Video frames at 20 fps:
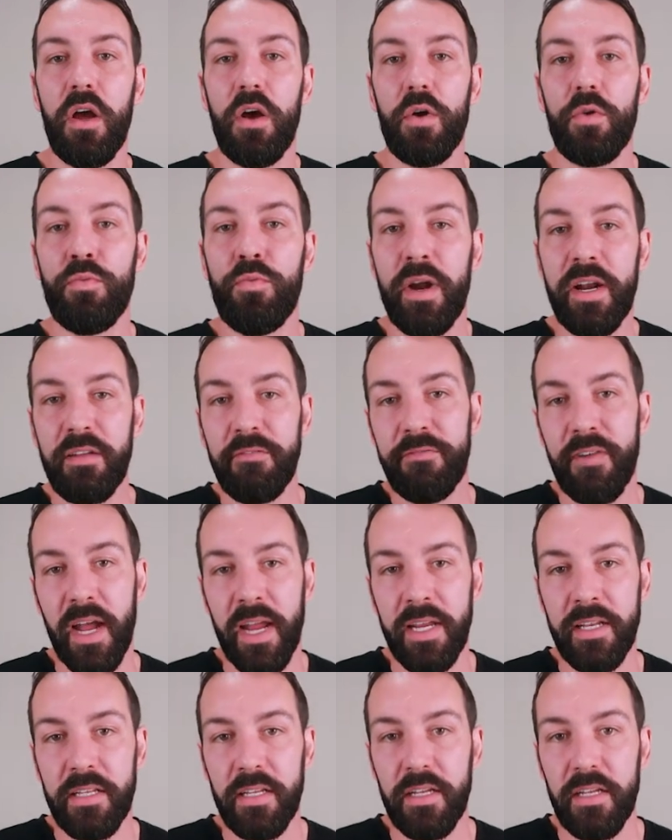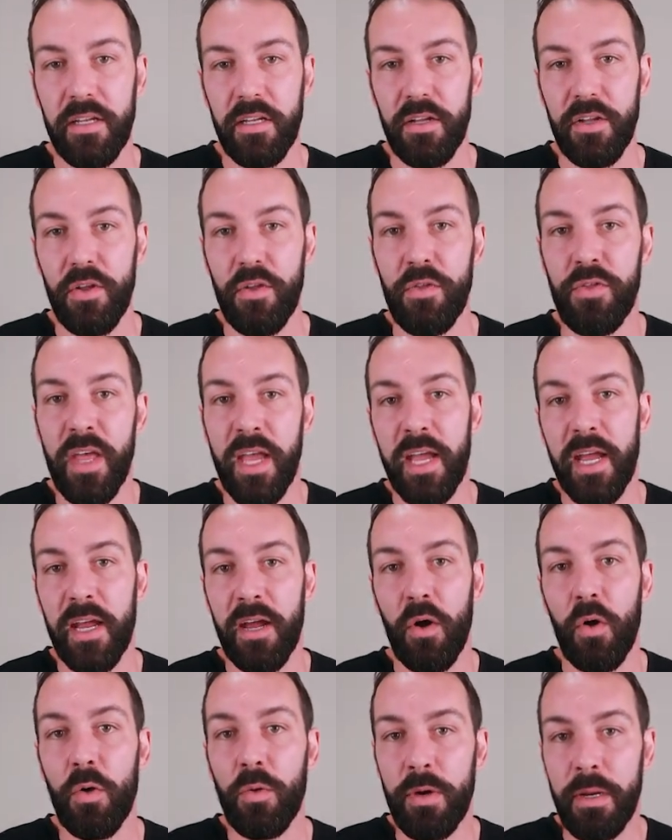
renovate or